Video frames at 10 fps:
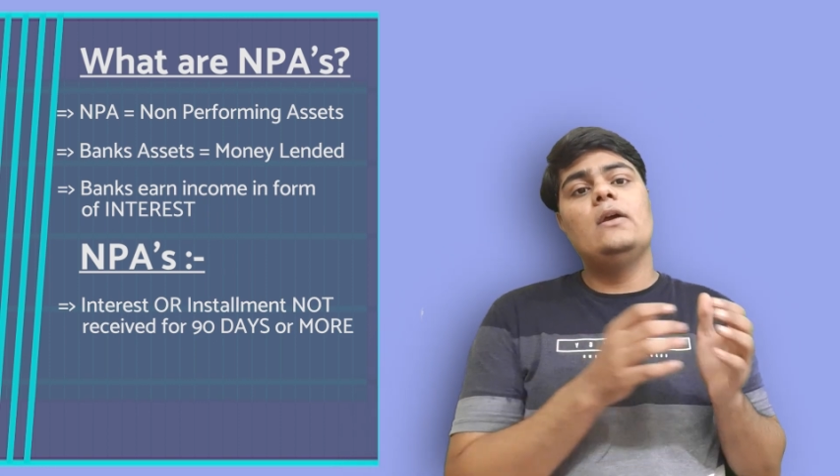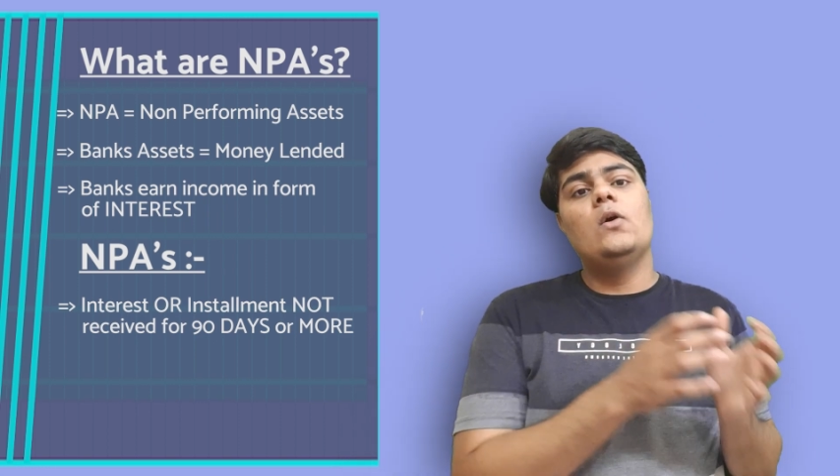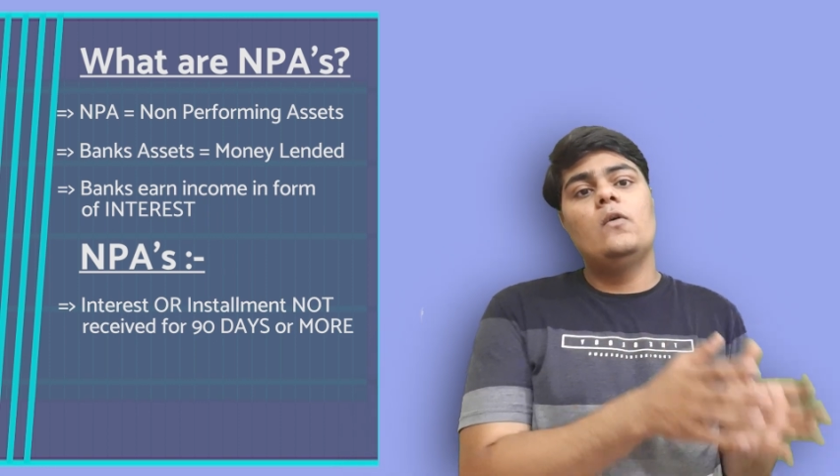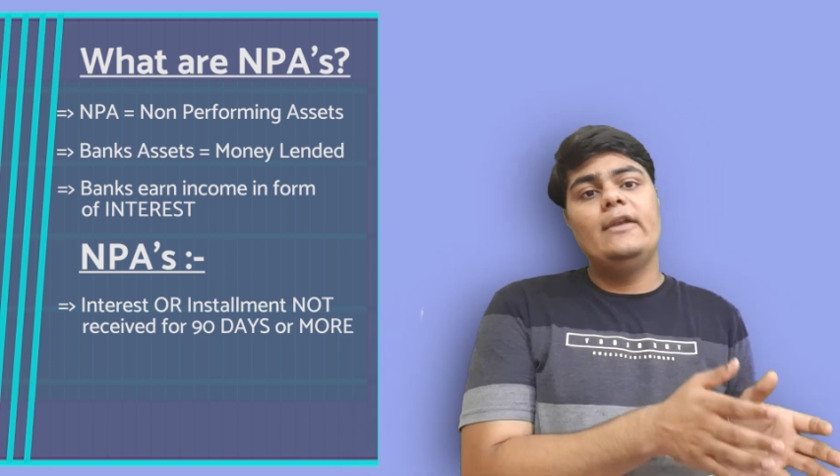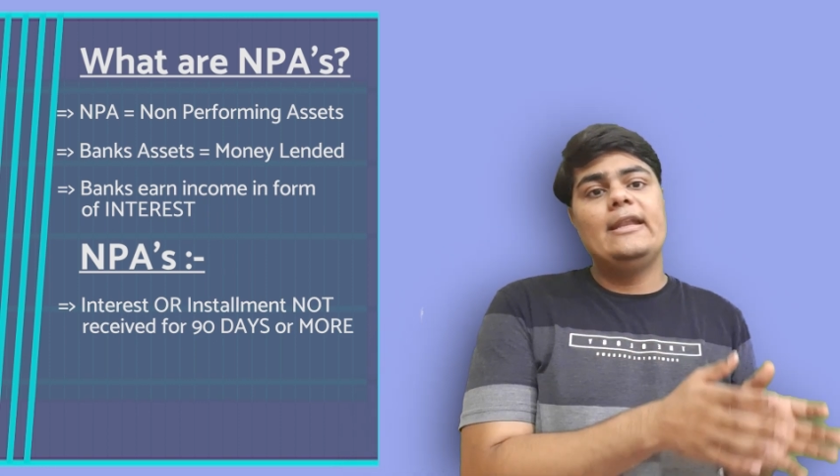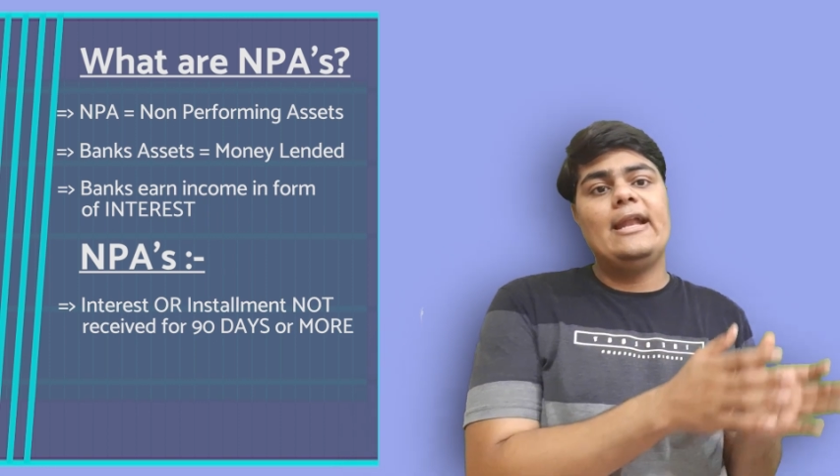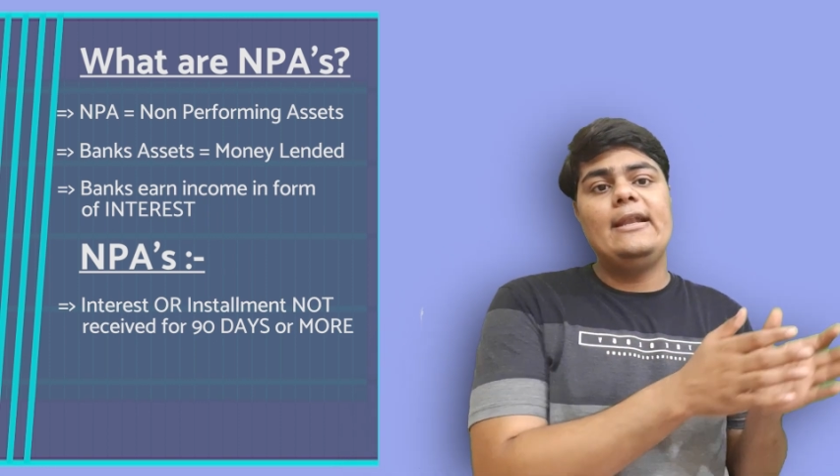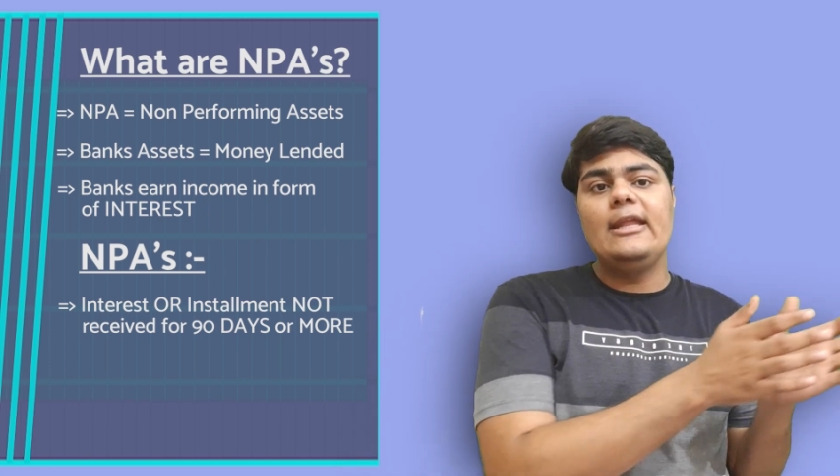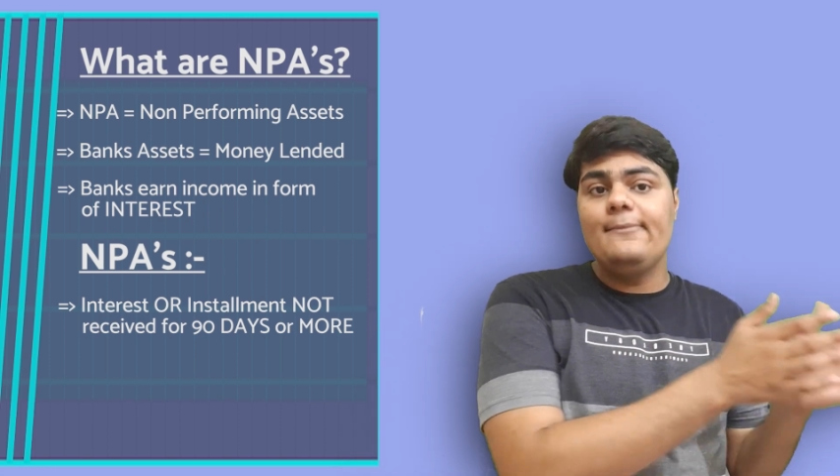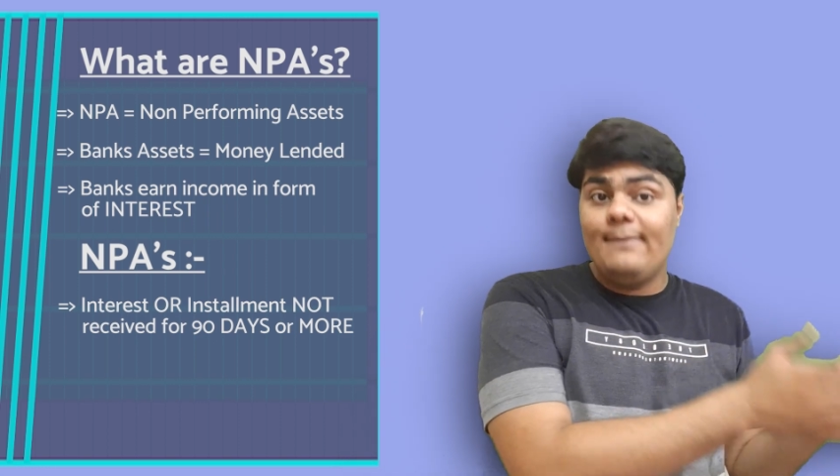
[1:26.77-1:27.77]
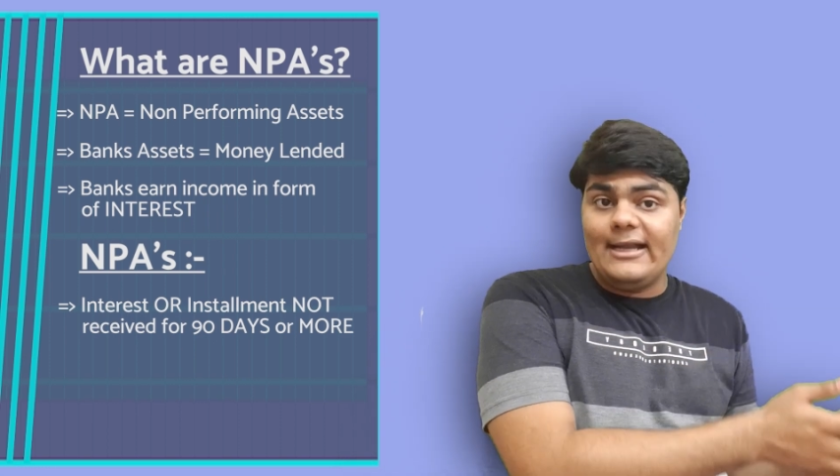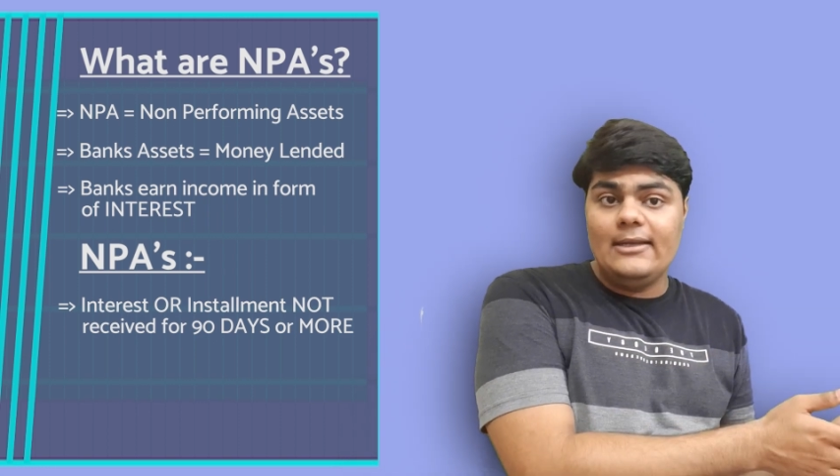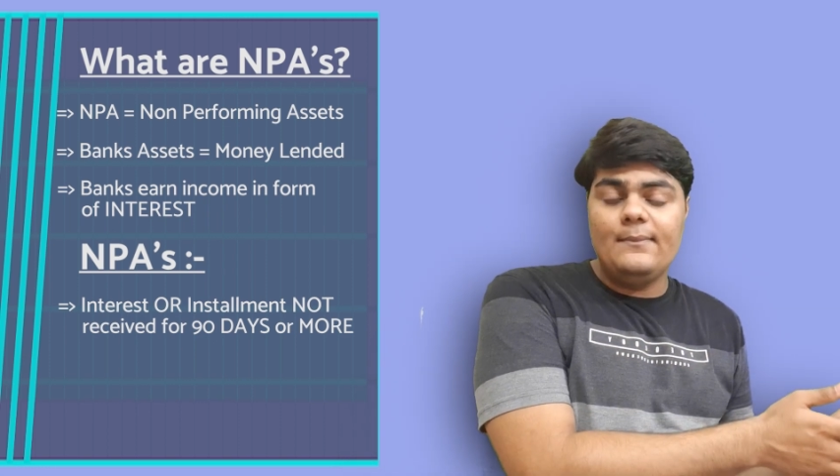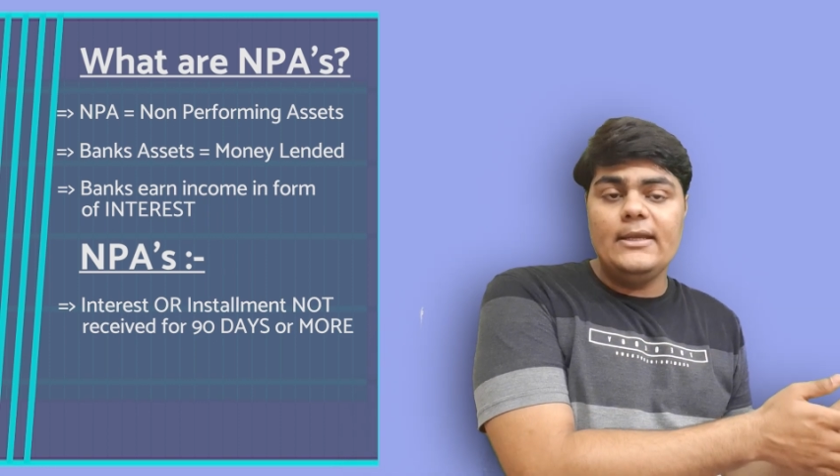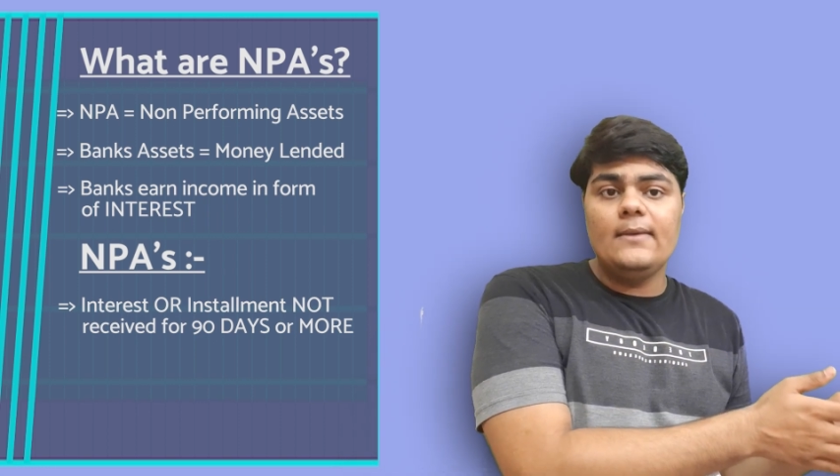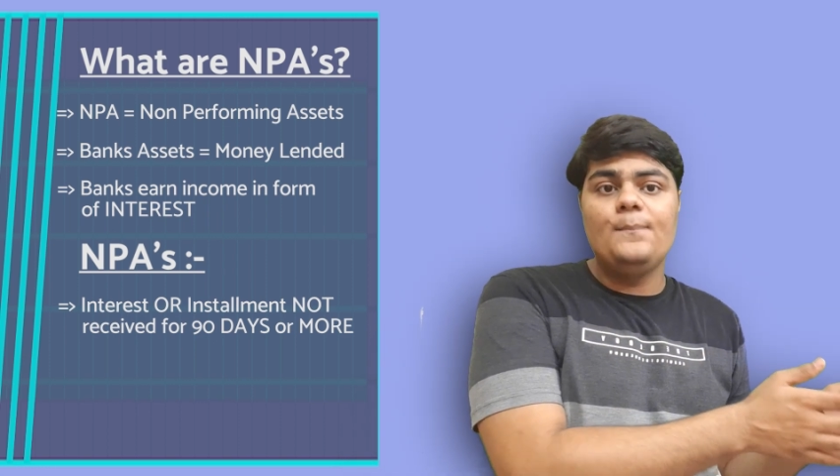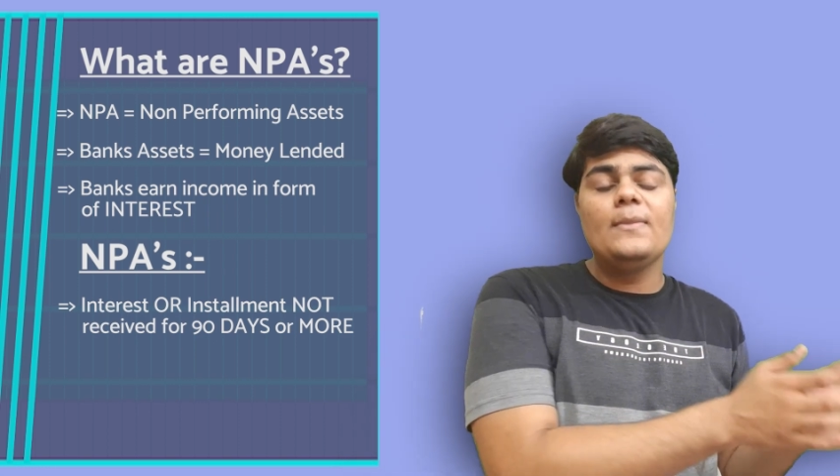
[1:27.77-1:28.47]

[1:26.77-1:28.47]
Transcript: COVID-19 pandemic,